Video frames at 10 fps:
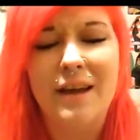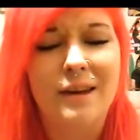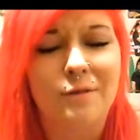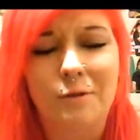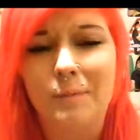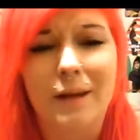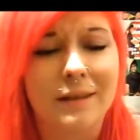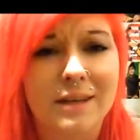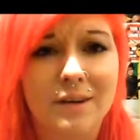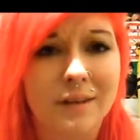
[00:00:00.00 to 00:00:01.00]
I've had all my
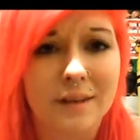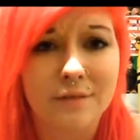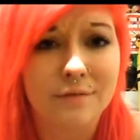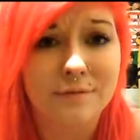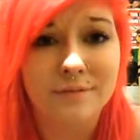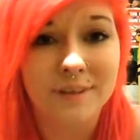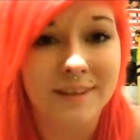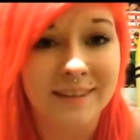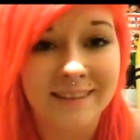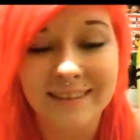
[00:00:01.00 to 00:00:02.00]
entire life.
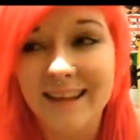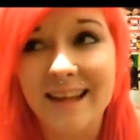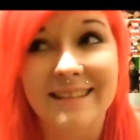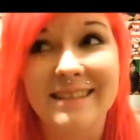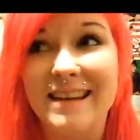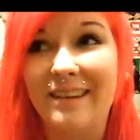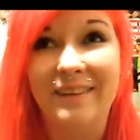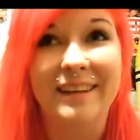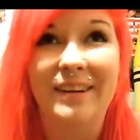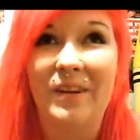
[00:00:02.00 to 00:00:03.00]
That's
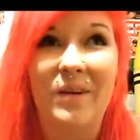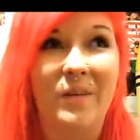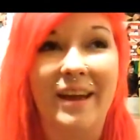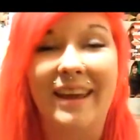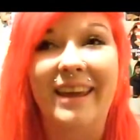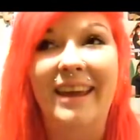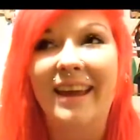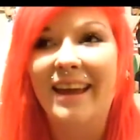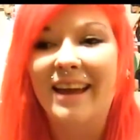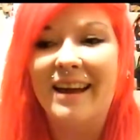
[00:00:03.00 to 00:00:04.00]
never gonna go away.
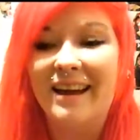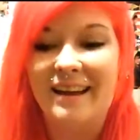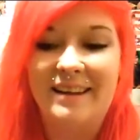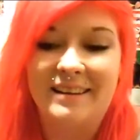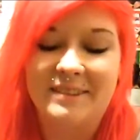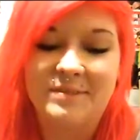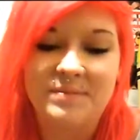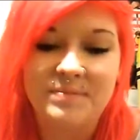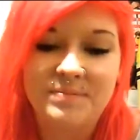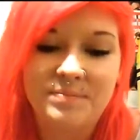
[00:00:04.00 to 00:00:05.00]

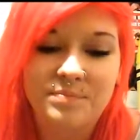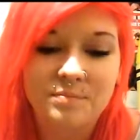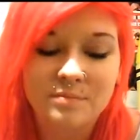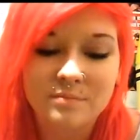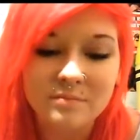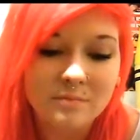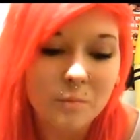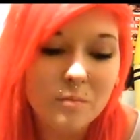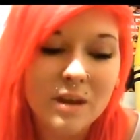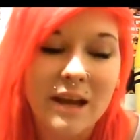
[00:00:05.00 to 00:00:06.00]

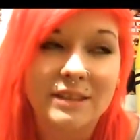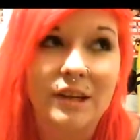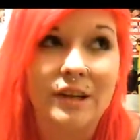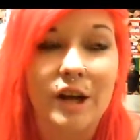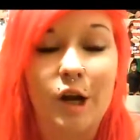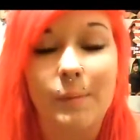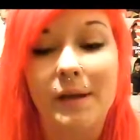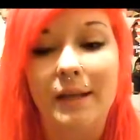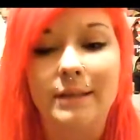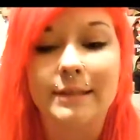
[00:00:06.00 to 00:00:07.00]
I started
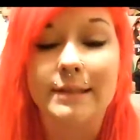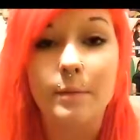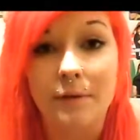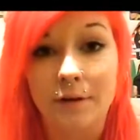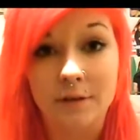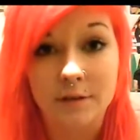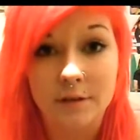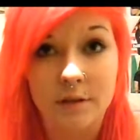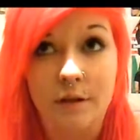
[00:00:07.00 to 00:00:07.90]
harming in the summer